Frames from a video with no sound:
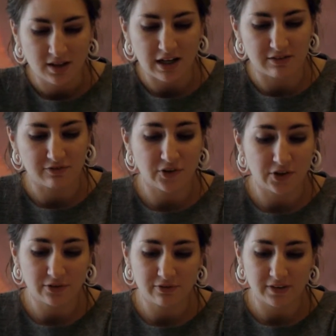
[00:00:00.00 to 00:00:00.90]
a
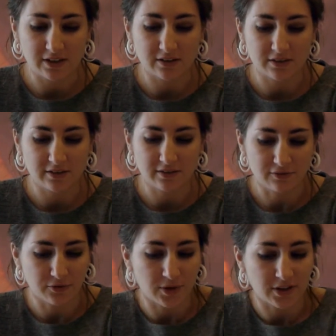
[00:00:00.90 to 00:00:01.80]
fertile field
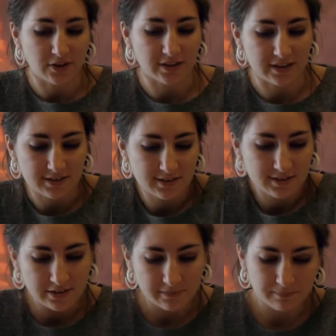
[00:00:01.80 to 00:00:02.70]
for an artist.
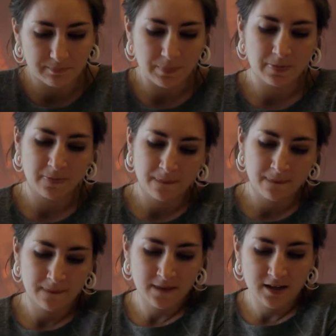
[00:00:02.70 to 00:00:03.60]

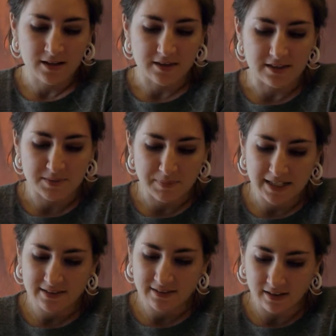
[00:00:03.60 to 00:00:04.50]
The
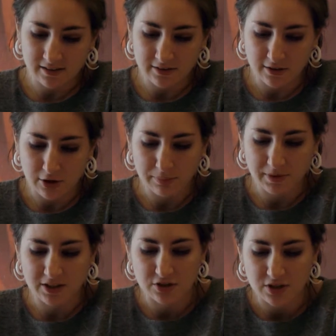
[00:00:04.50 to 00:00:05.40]
space telescope
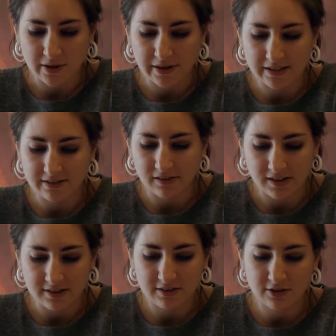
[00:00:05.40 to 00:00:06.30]
can show us
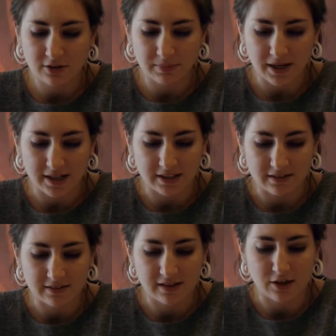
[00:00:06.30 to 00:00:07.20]
celestial
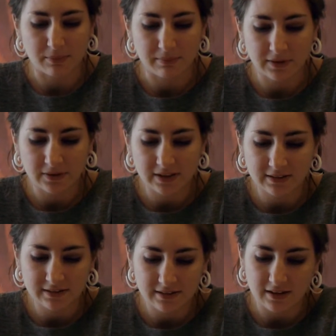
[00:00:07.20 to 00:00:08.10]
bodies that are
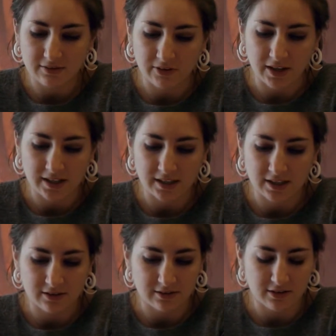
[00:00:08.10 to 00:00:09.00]
billions of light
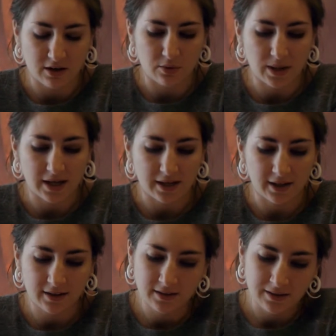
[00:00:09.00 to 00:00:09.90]
years away.
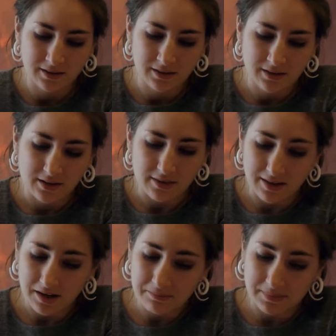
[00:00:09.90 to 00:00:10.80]
That